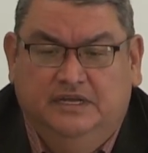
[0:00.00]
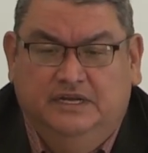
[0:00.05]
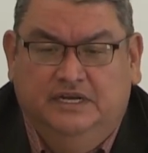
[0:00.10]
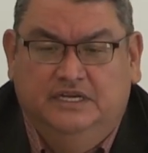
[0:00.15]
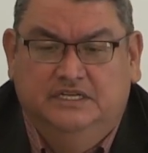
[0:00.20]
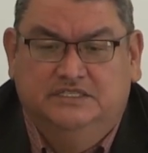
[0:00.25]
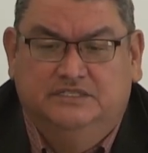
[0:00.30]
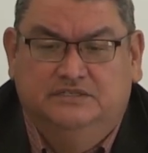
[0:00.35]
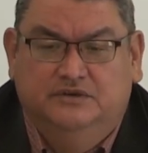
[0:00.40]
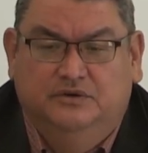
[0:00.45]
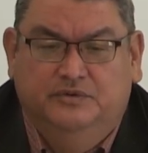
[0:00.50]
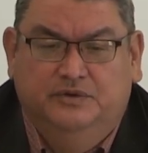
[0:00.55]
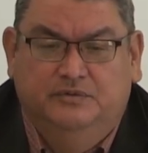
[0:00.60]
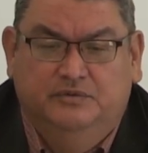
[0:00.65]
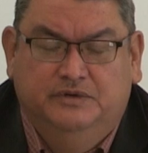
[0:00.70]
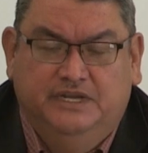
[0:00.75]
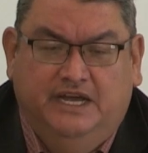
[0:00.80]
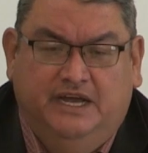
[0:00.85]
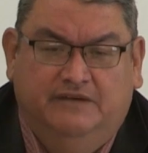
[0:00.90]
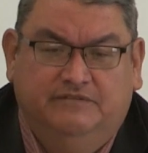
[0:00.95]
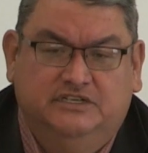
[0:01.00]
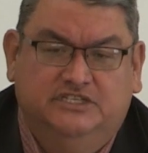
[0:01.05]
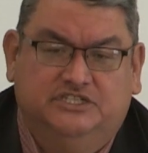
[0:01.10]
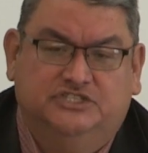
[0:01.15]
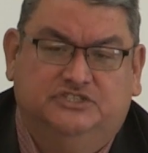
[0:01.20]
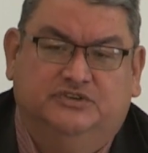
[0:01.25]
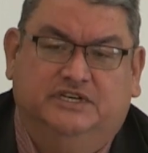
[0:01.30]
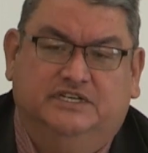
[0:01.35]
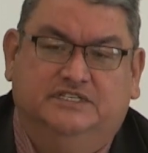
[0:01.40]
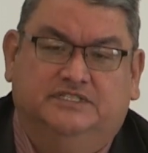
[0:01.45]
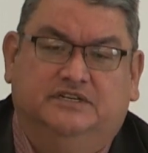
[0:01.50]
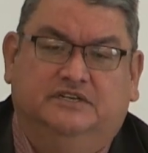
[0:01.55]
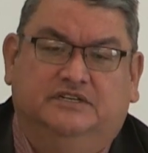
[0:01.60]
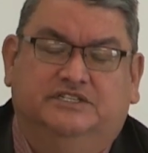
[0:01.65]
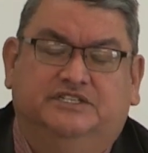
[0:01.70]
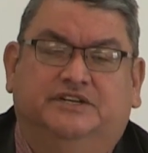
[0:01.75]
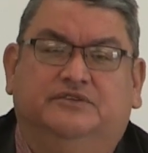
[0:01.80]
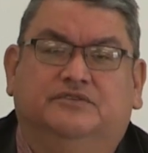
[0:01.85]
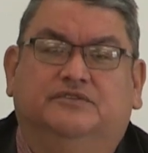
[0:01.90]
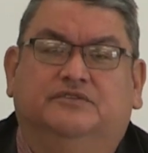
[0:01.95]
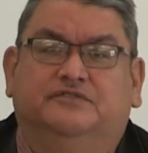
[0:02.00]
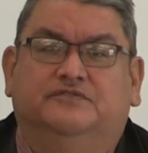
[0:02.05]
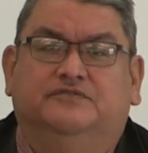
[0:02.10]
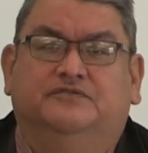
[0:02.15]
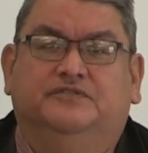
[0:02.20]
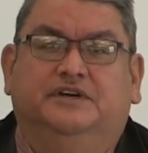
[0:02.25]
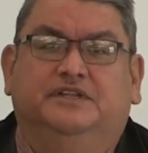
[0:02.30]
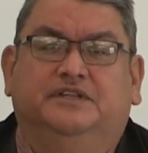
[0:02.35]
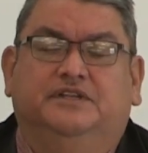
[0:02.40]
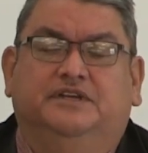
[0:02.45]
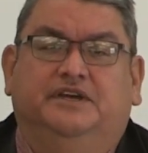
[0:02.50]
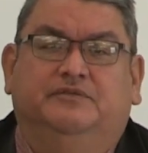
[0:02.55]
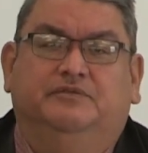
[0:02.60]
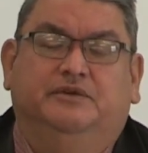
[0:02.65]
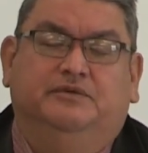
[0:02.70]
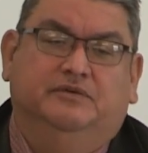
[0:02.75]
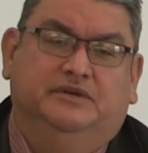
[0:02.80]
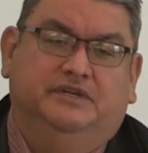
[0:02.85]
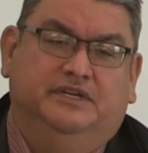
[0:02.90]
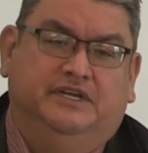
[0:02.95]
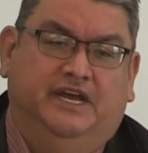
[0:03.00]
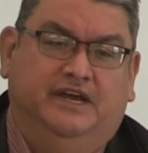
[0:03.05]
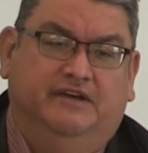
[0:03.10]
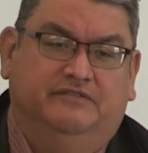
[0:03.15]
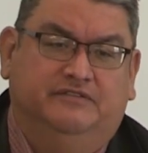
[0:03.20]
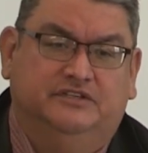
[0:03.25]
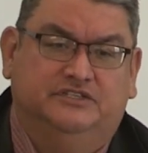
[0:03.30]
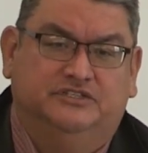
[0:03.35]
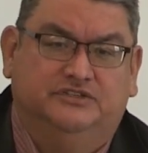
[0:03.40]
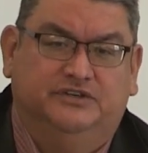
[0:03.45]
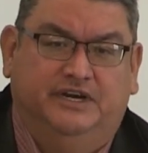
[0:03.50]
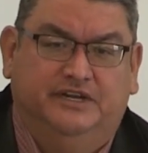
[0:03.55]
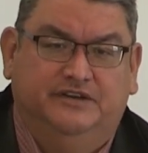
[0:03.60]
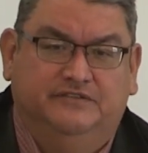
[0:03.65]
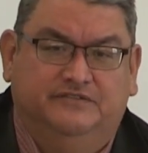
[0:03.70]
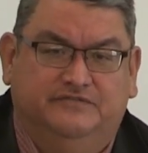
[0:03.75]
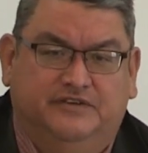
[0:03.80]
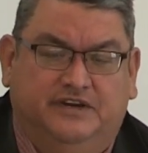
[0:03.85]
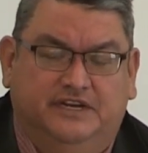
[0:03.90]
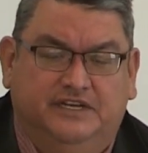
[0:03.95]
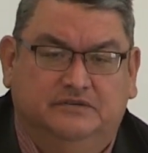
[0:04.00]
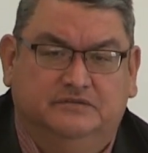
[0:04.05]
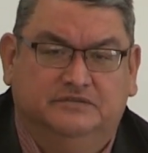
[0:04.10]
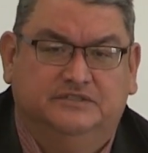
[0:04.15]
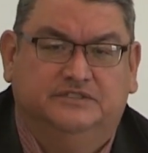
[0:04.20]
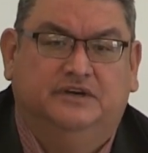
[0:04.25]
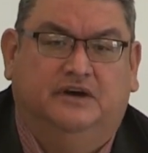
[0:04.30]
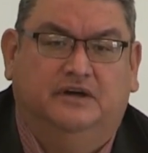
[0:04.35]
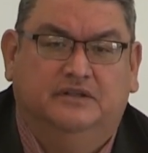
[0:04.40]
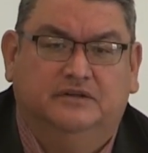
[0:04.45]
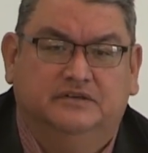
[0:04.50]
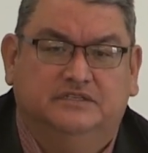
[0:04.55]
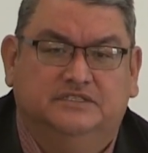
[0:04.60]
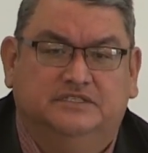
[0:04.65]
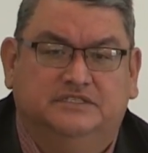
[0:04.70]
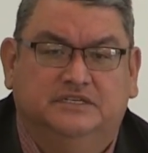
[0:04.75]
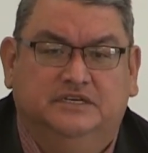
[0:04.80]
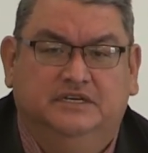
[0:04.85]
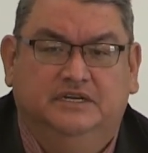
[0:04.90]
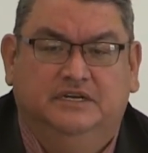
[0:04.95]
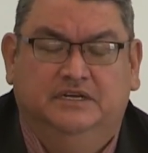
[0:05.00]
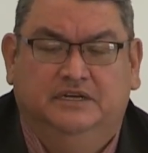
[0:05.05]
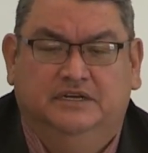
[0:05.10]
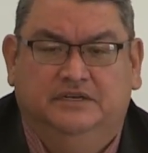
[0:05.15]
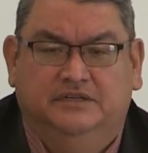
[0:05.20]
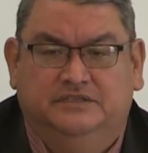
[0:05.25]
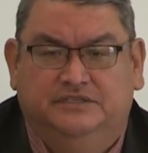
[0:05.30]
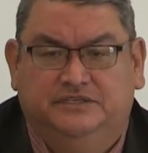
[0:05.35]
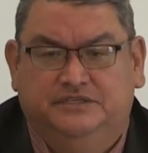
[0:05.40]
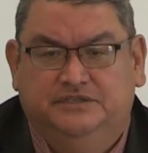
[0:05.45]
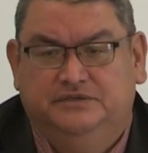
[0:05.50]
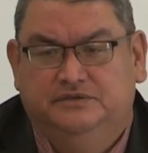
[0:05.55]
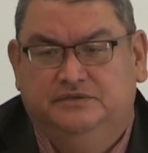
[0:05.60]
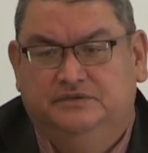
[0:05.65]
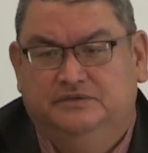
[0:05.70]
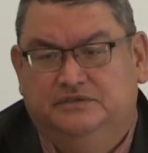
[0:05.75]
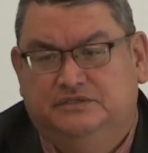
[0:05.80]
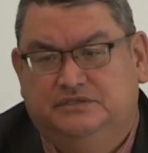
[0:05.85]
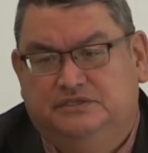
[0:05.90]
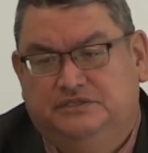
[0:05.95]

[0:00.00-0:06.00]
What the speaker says: And so we wouldn't have to stress our general fund, and we wouldn't have to try to find those dollars to